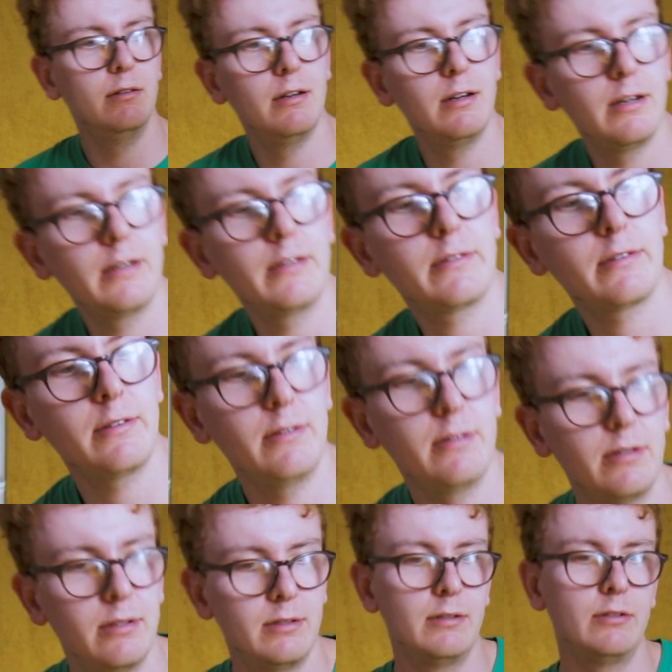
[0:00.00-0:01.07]
Right,
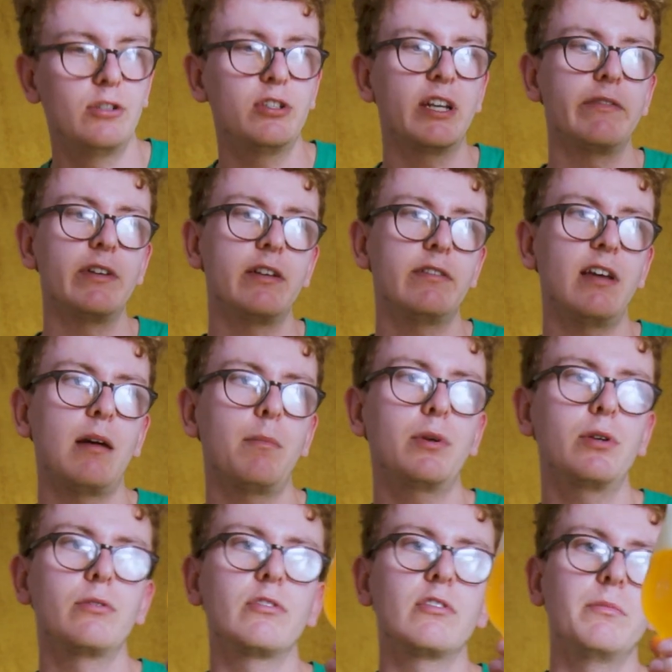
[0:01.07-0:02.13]
just giving it a tap
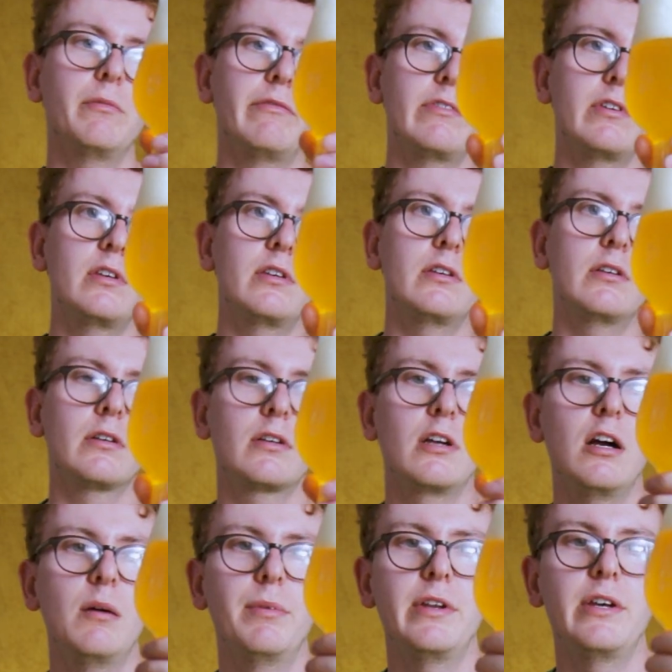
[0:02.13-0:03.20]
because some of the
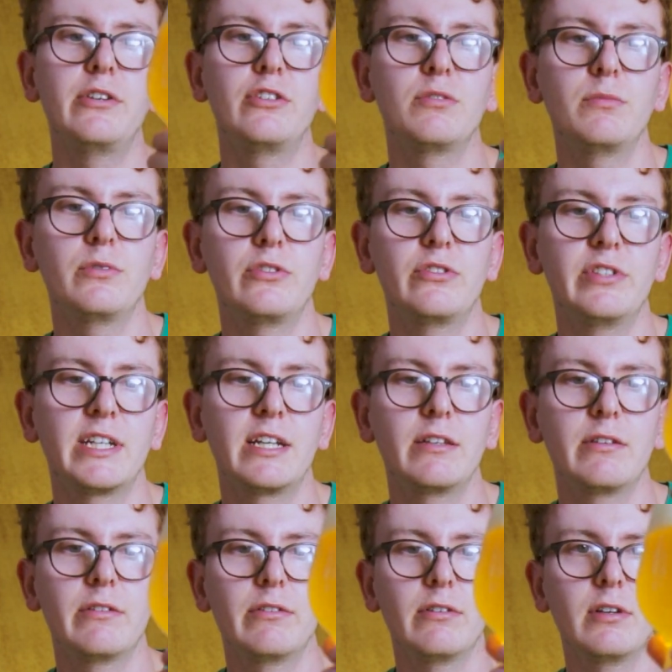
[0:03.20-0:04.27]
carbonation was sticking
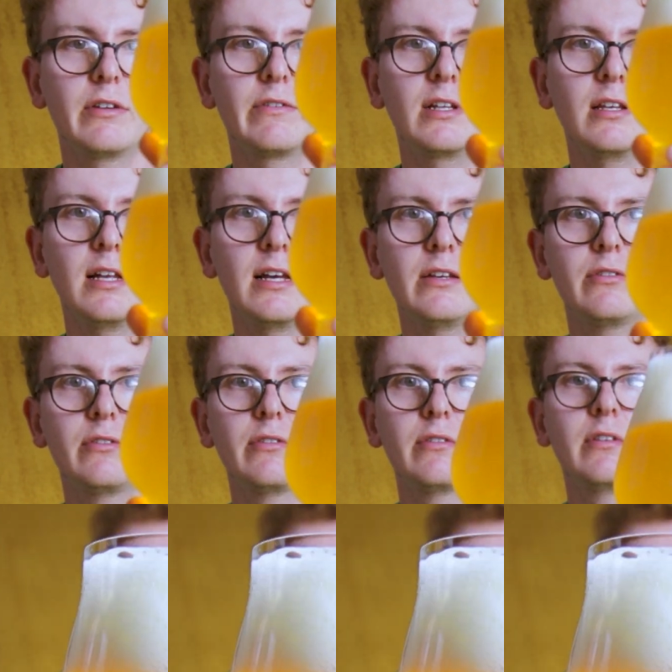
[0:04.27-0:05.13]
to the side of the glass.